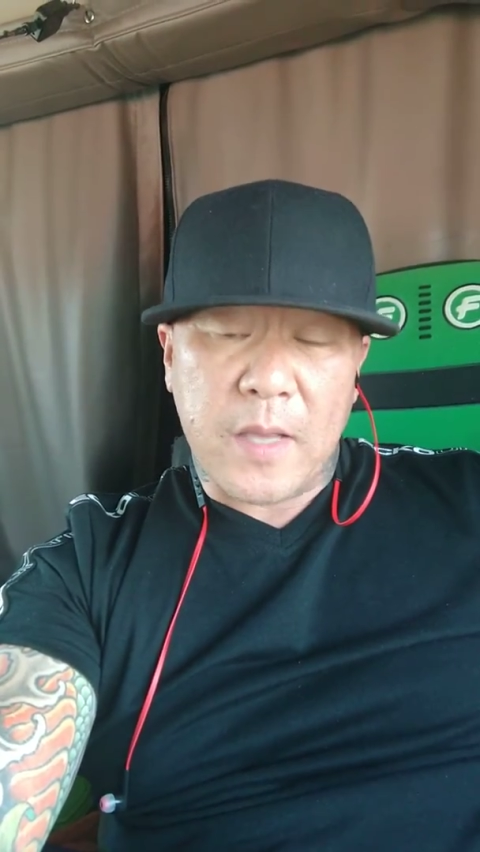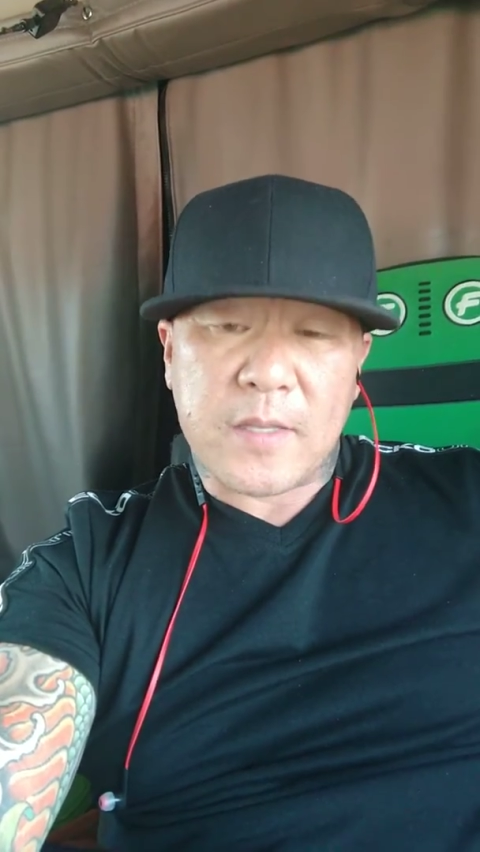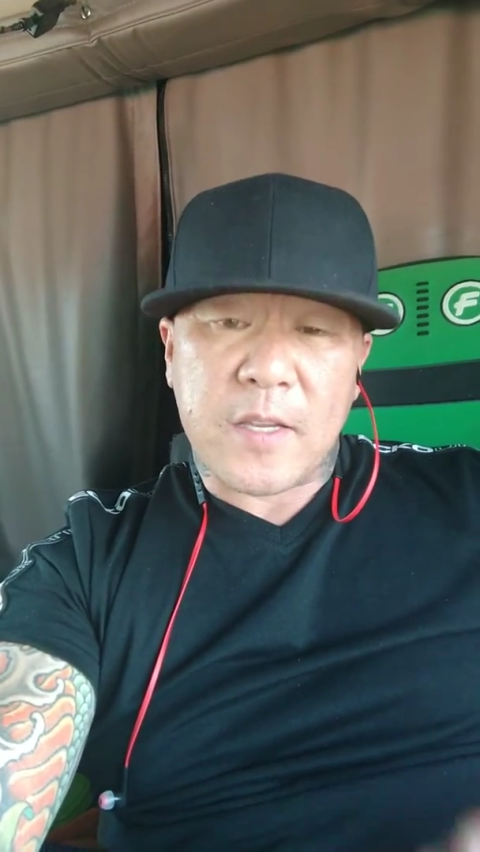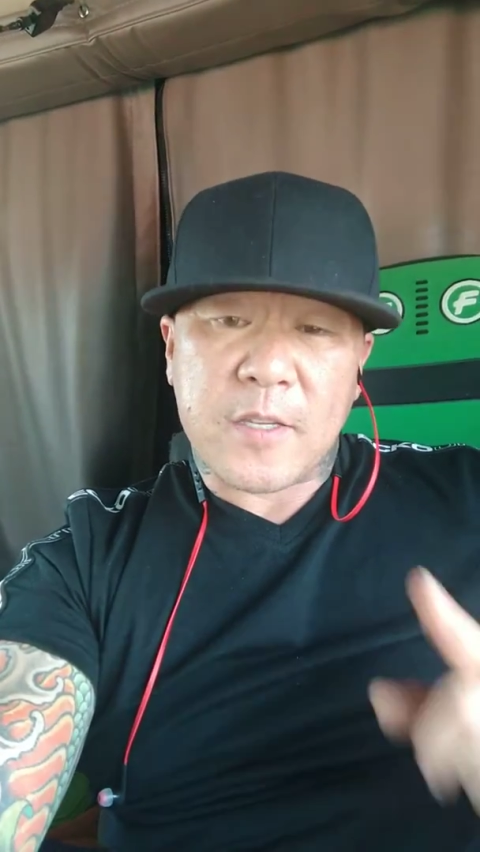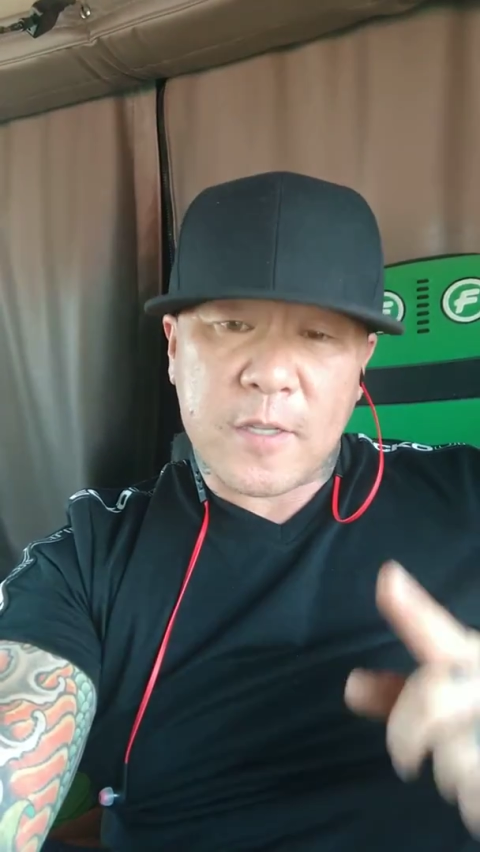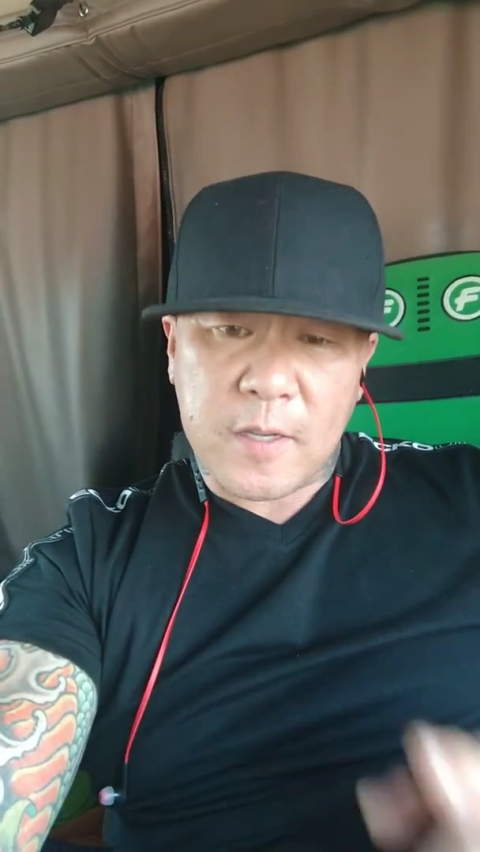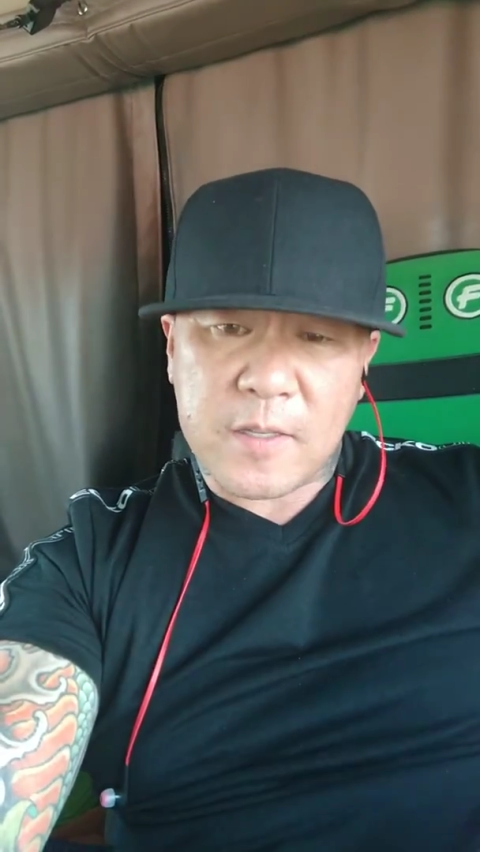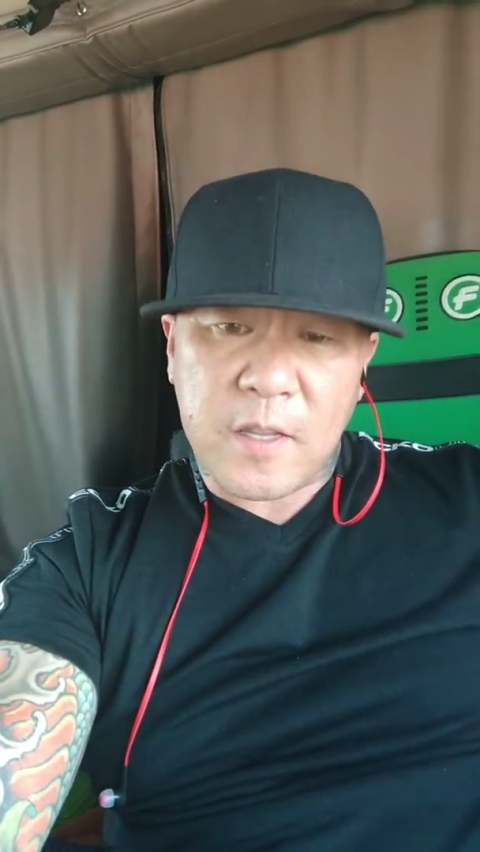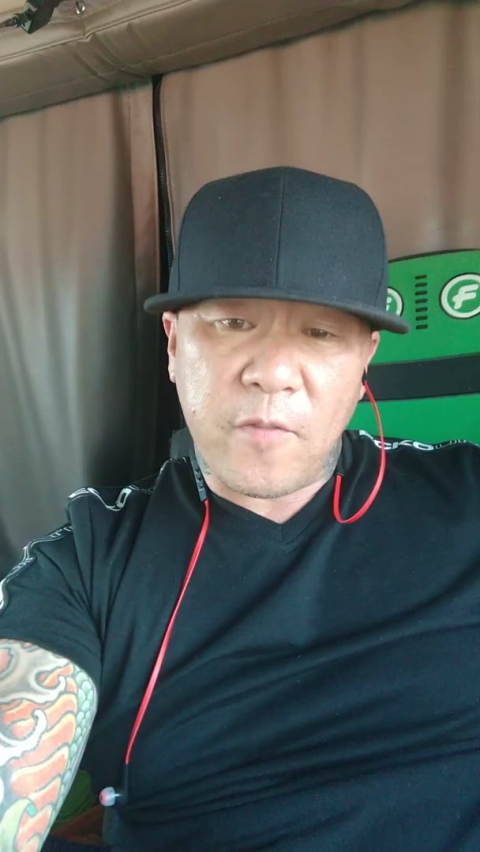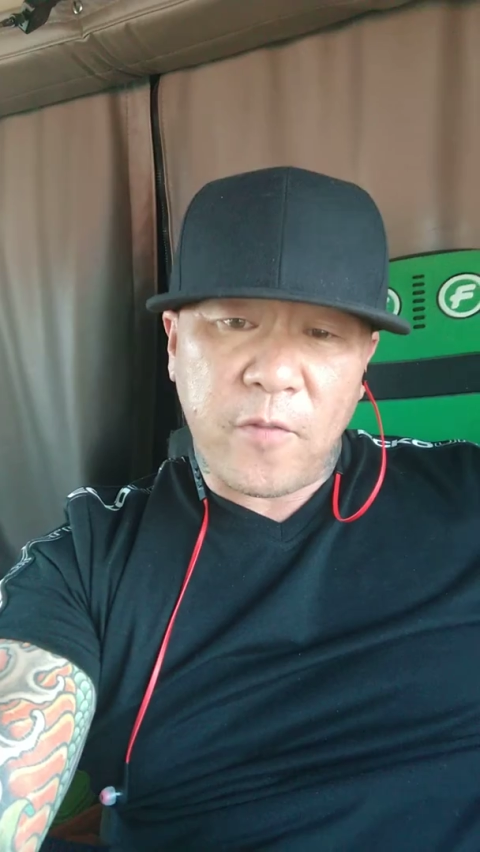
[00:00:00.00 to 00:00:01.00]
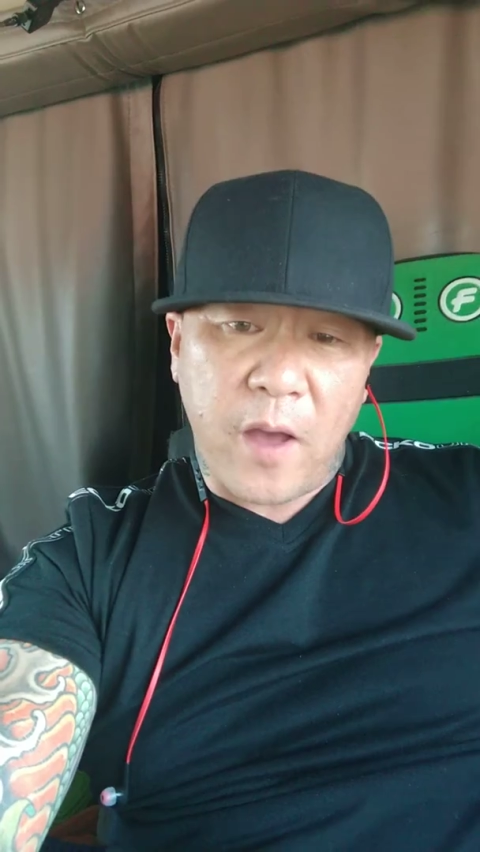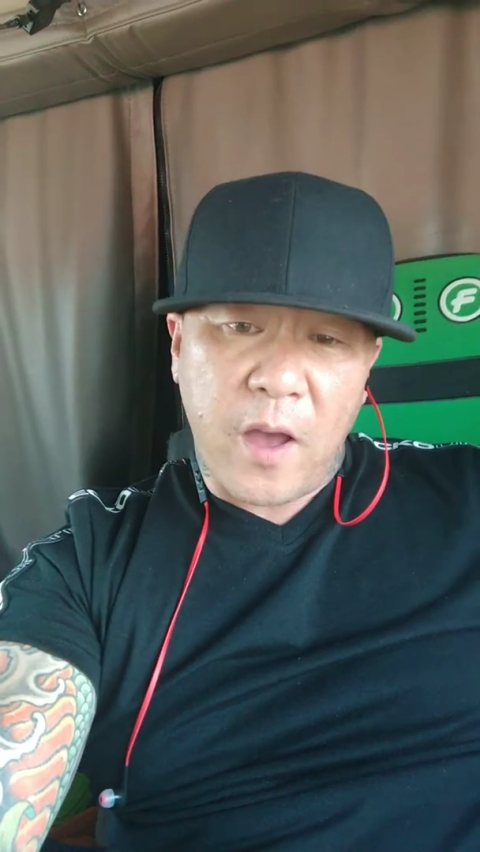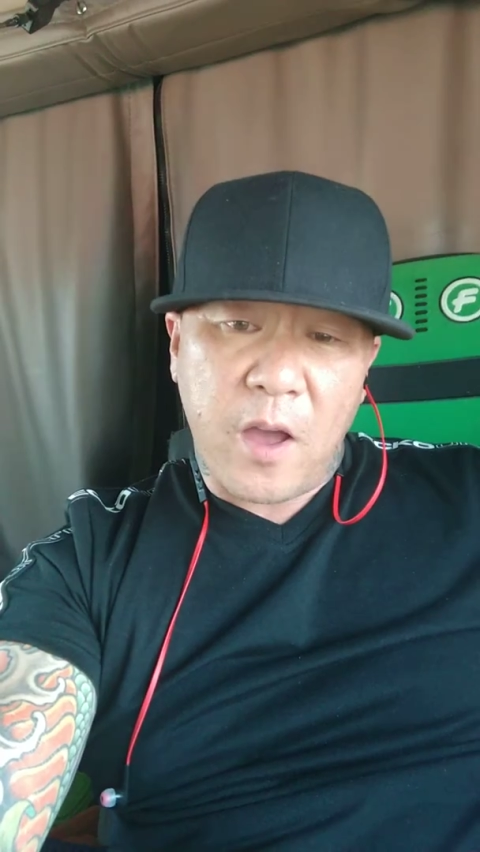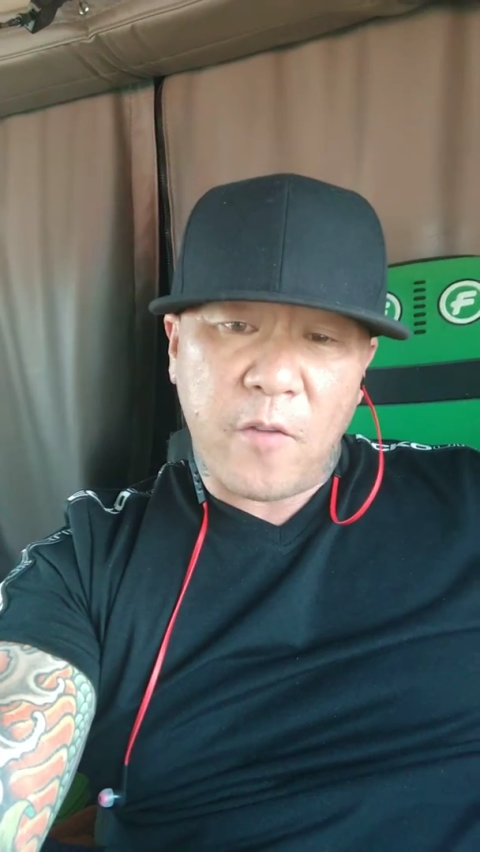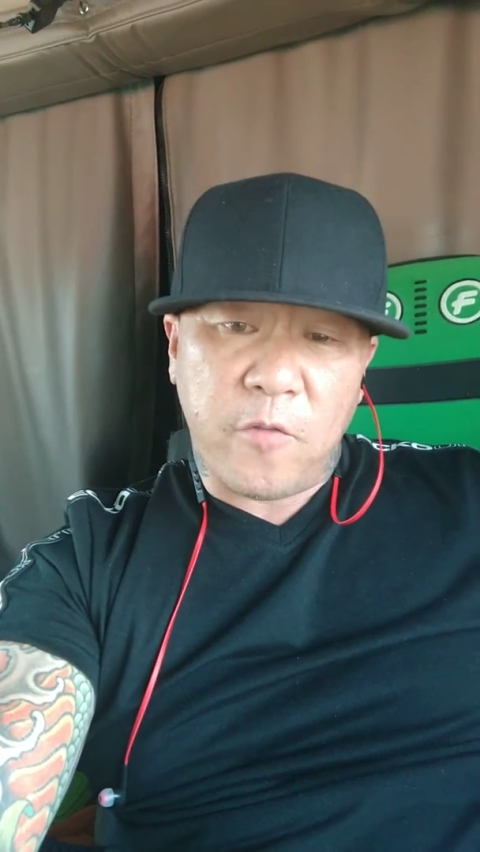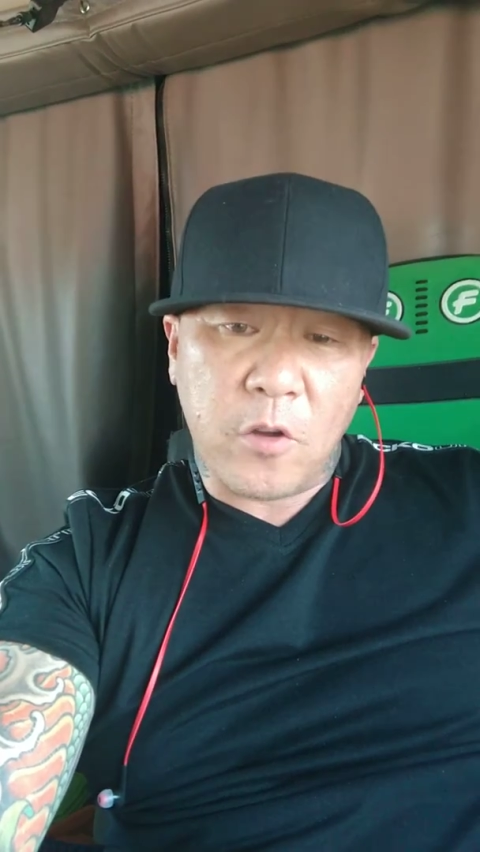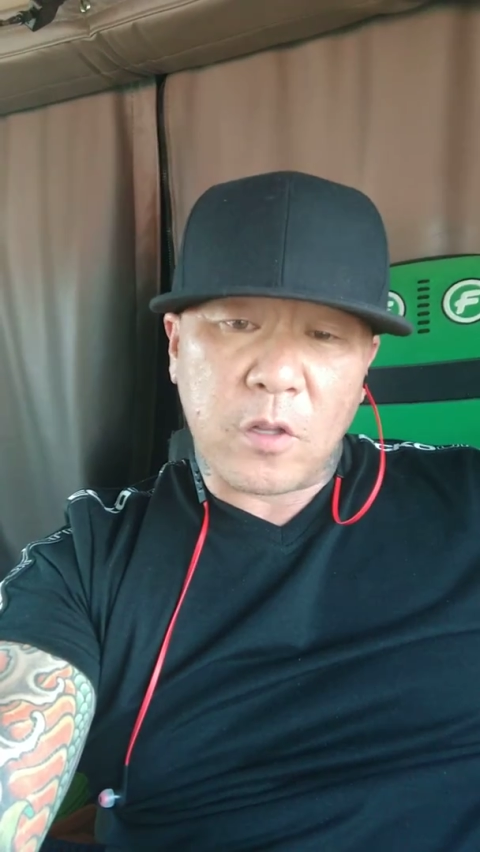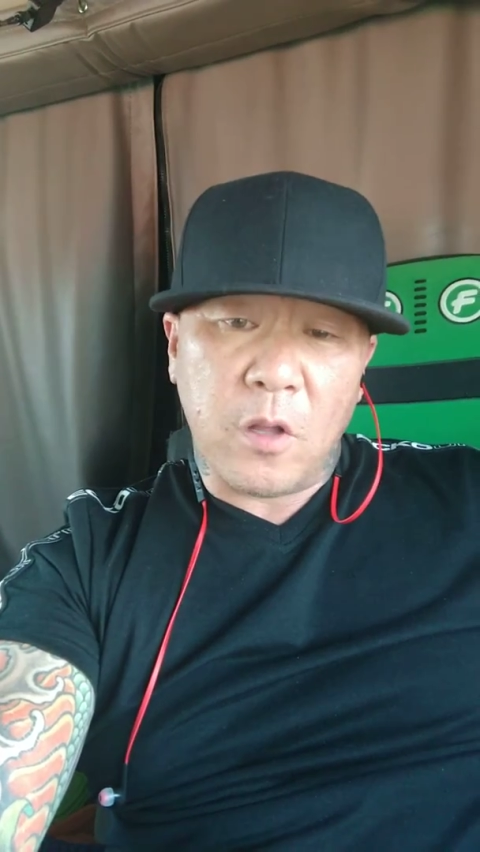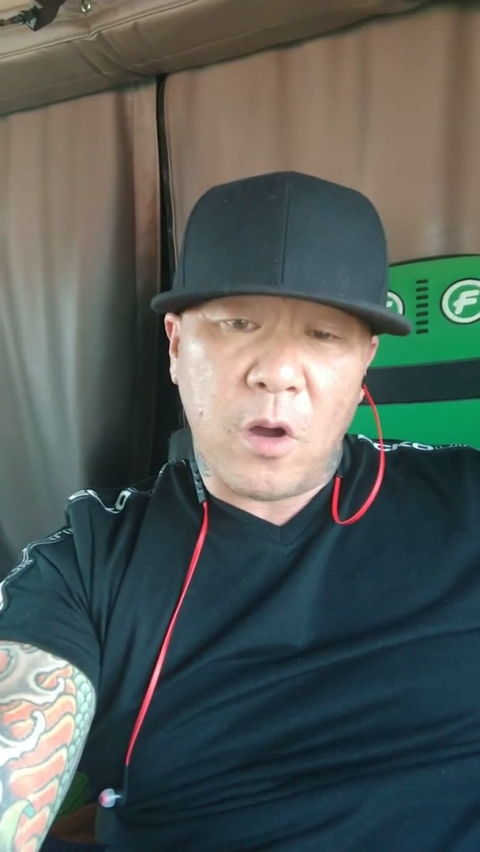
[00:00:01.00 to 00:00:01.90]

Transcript: It's a 65-foot